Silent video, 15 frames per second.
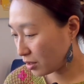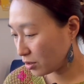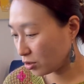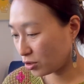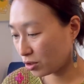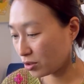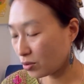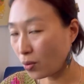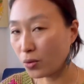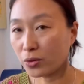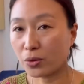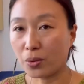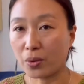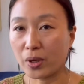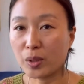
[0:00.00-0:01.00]
just
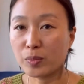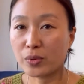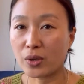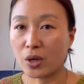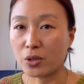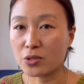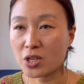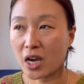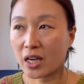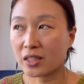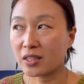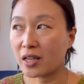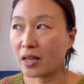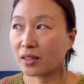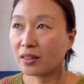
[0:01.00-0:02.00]
ongoing
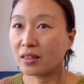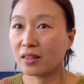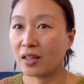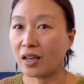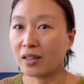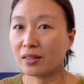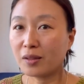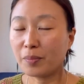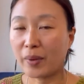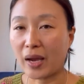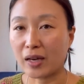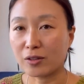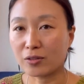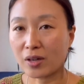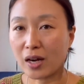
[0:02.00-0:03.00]
project. At the
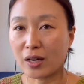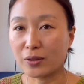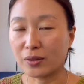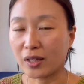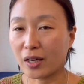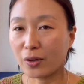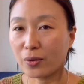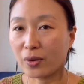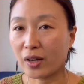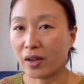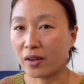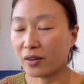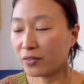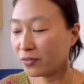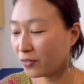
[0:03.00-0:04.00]
background, I don't
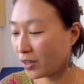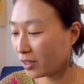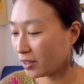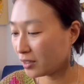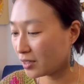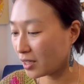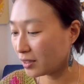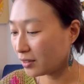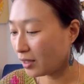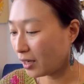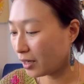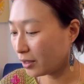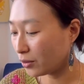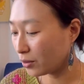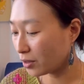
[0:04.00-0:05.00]
have any
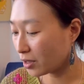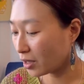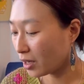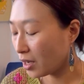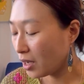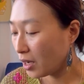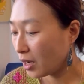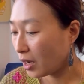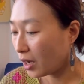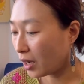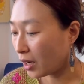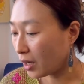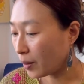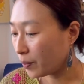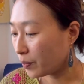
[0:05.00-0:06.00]
deadline, or
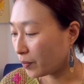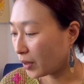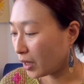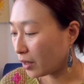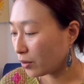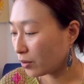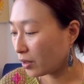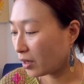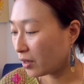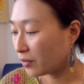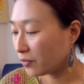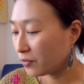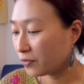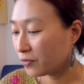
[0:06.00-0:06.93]
I don't have